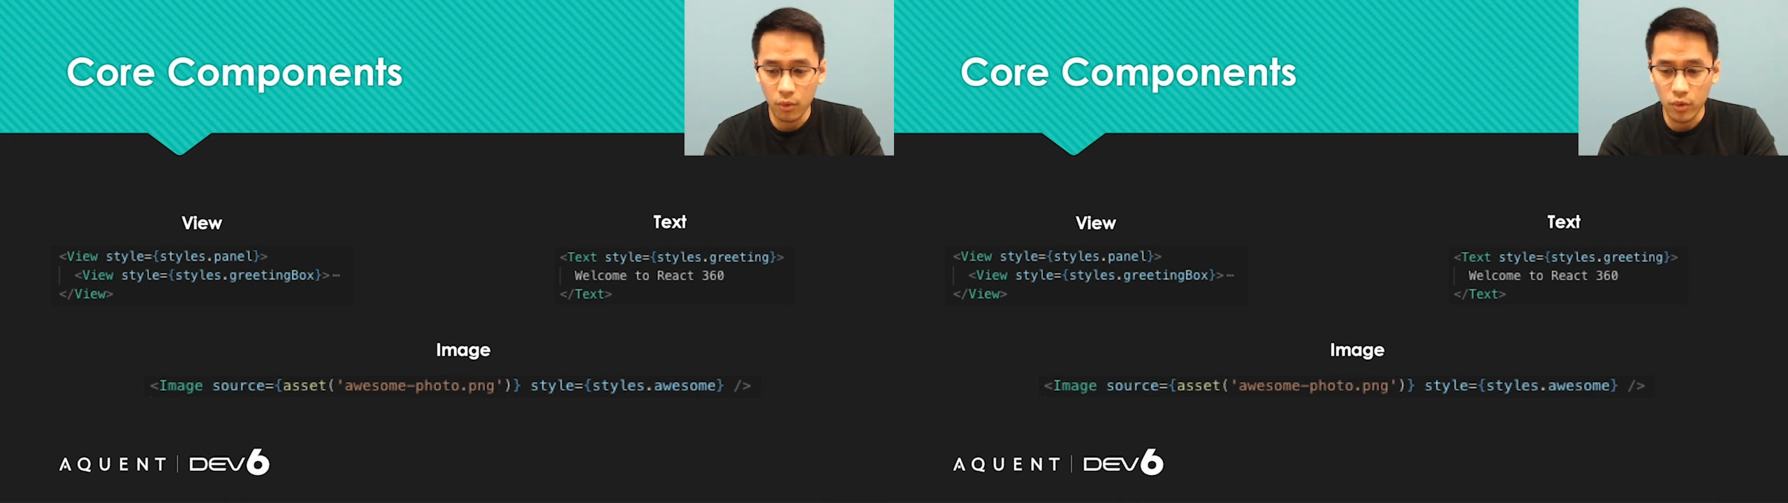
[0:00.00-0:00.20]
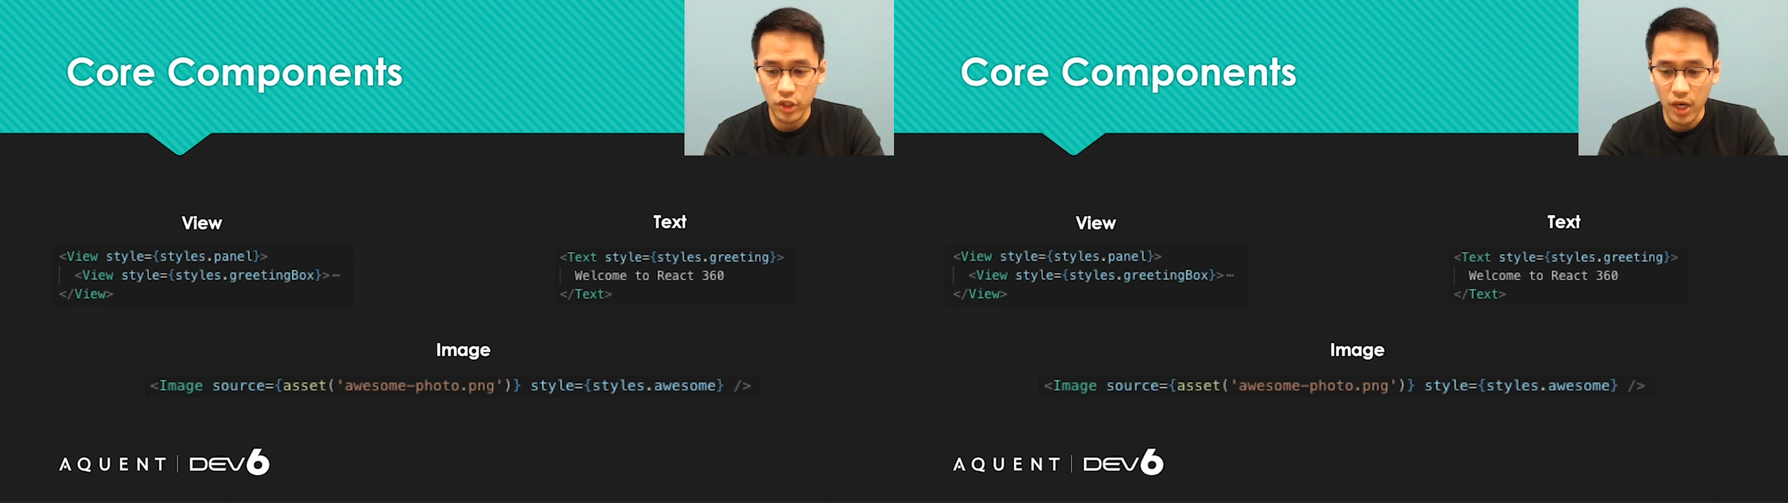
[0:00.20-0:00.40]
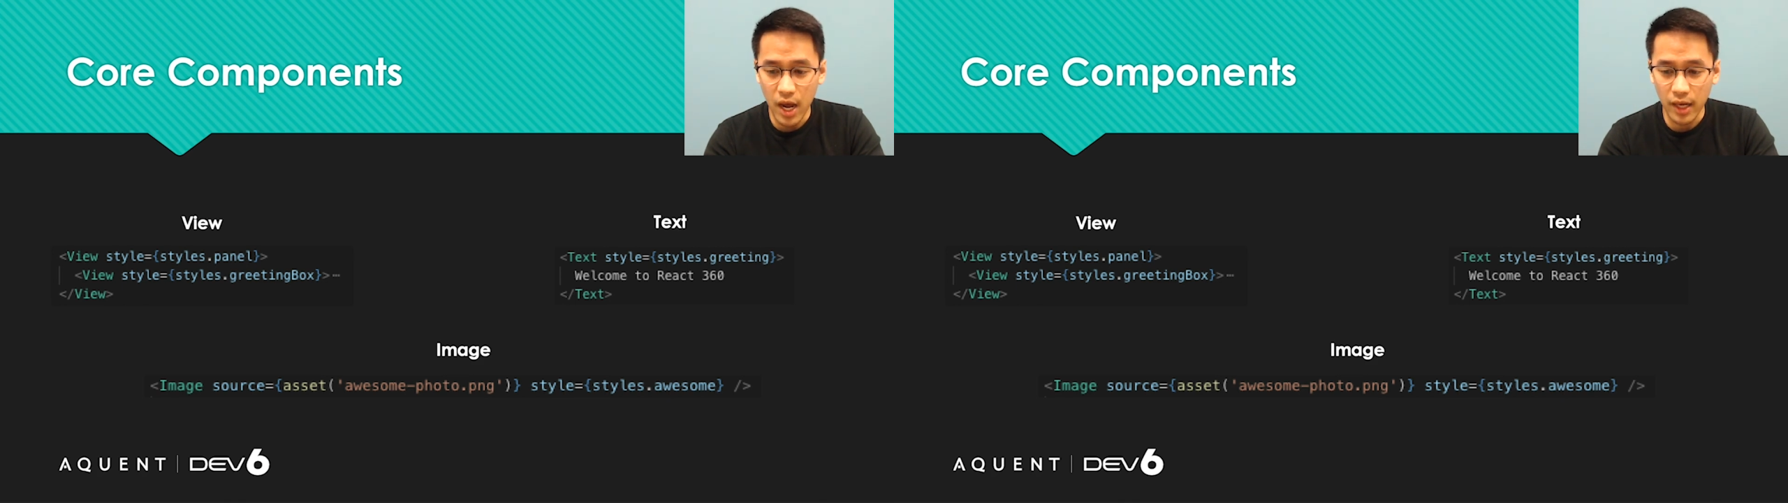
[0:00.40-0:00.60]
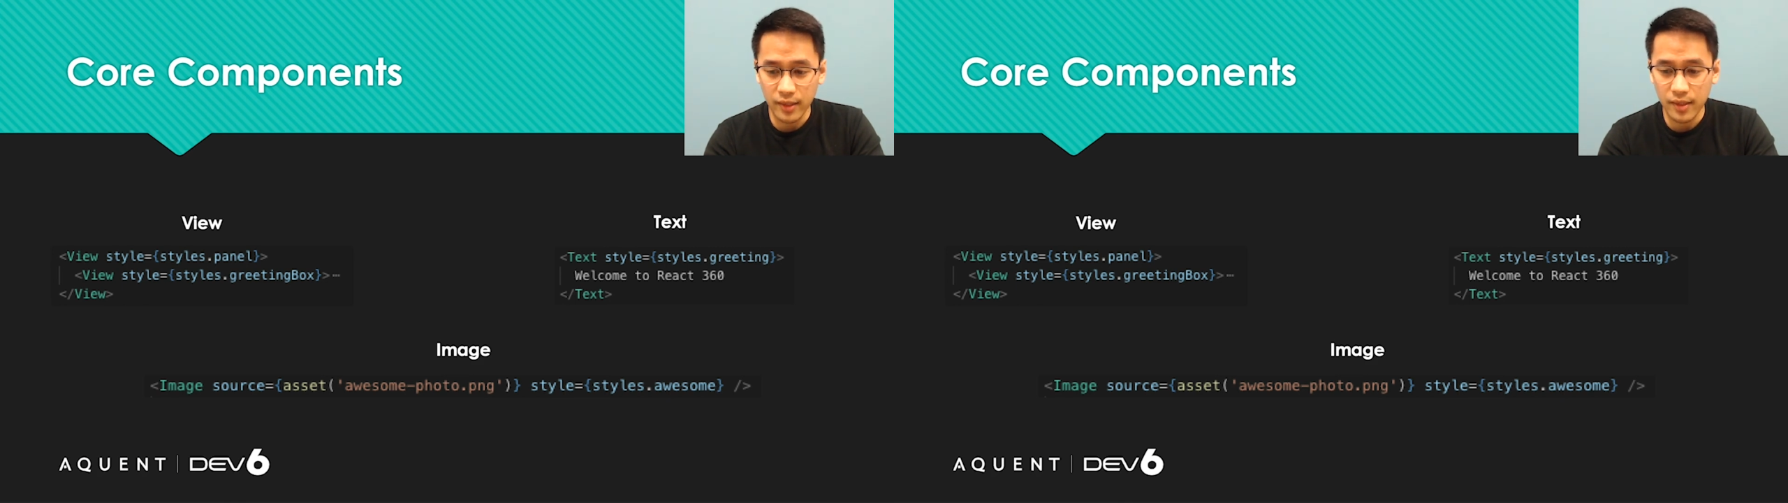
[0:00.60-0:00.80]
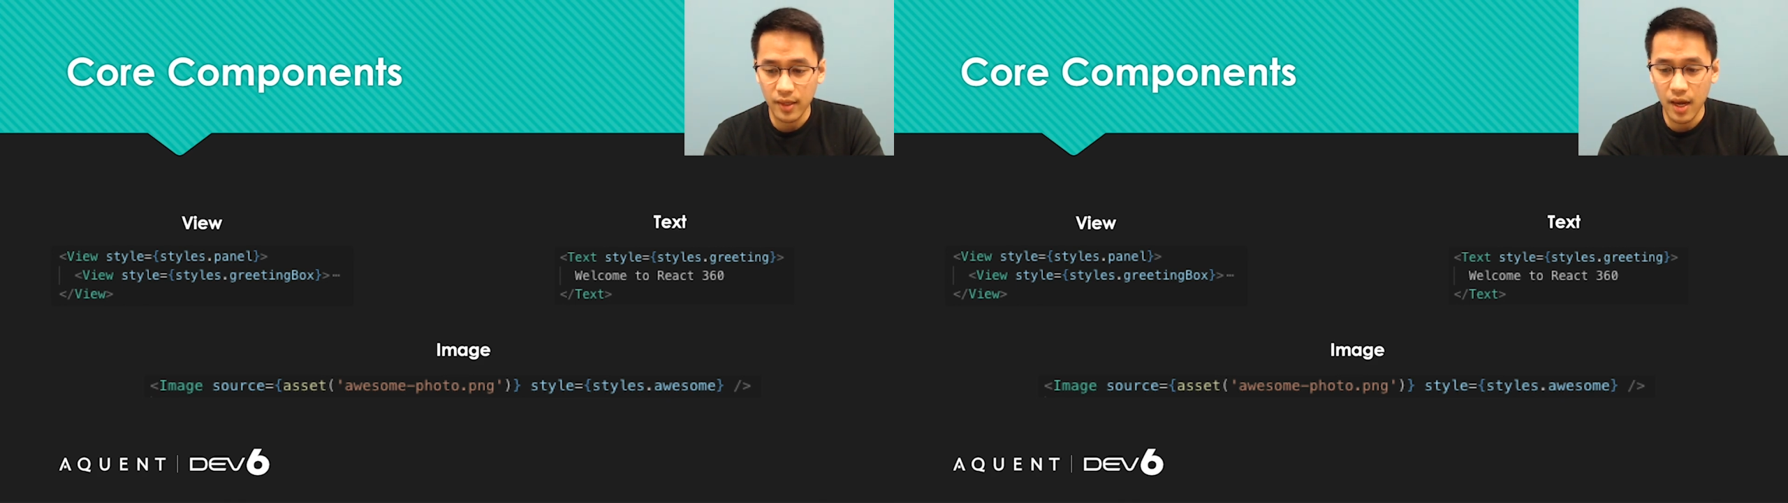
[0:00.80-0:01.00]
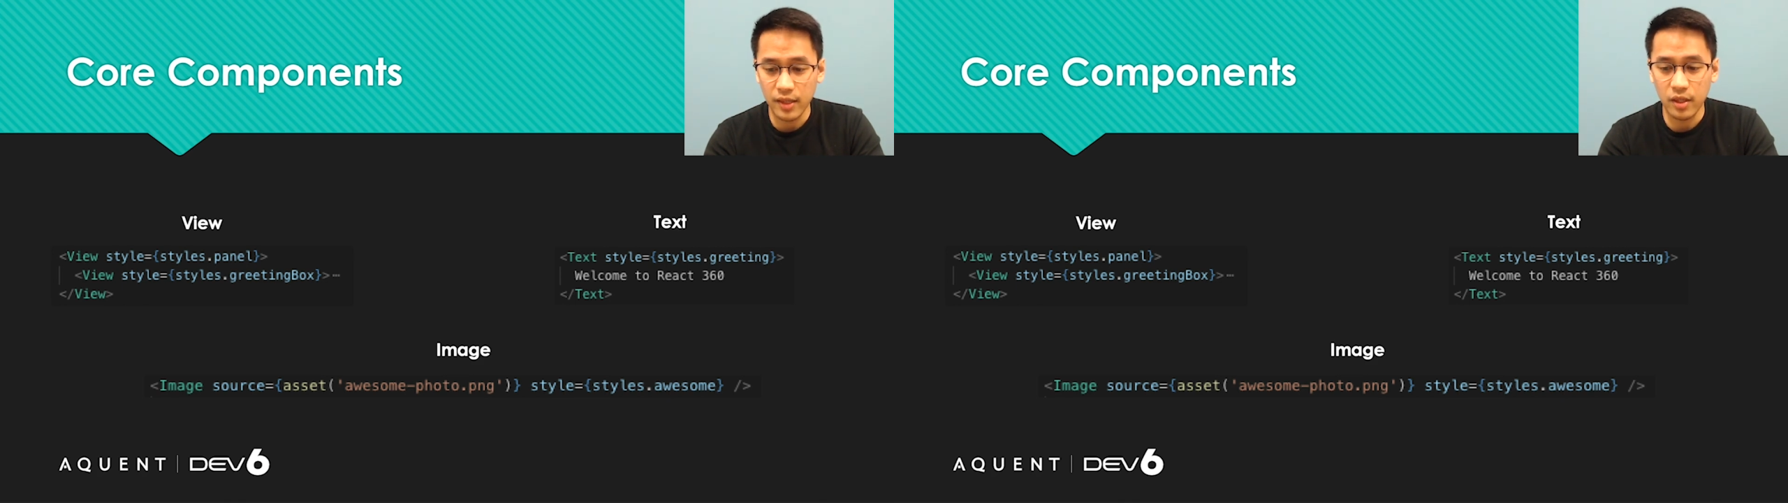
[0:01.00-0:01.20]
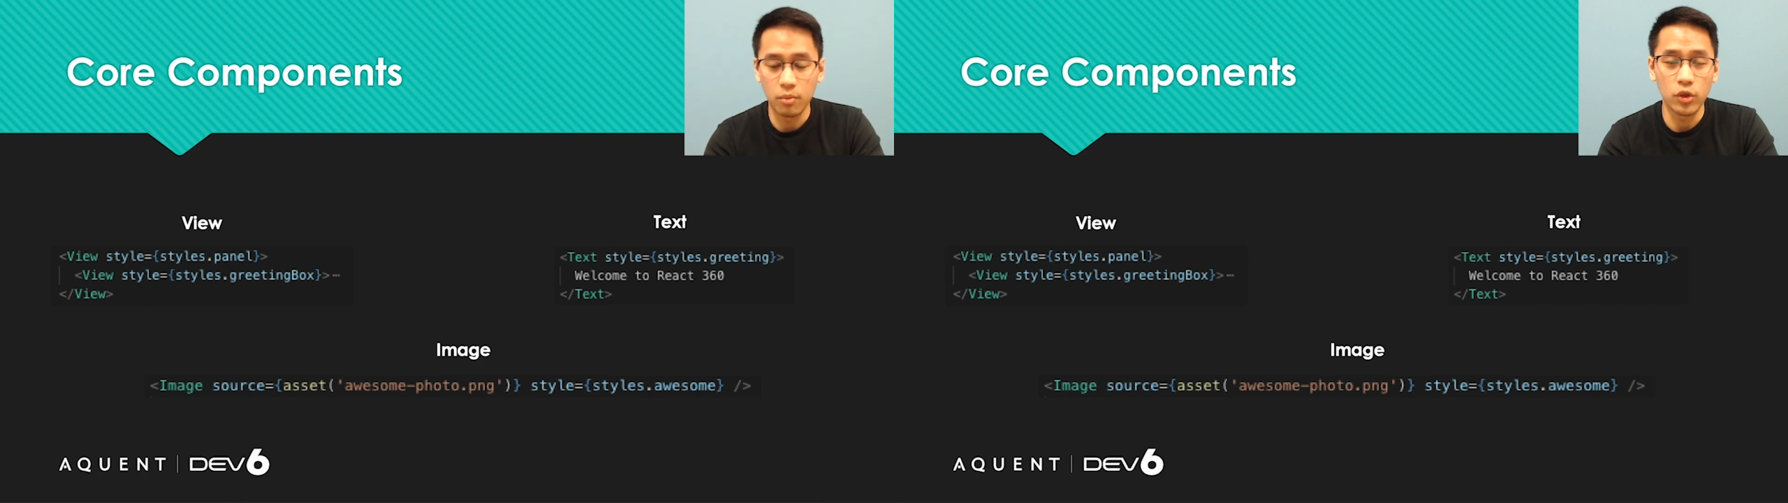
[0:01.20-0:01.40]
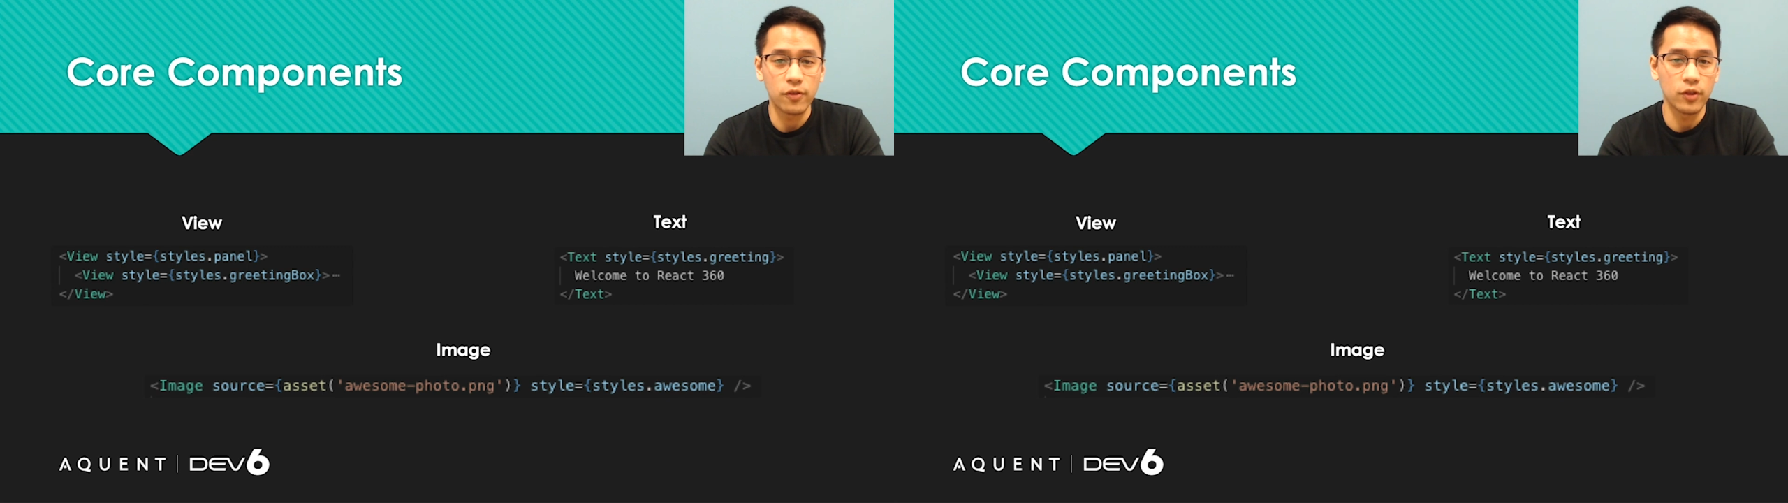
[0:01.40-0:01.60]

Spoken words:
which acts as the most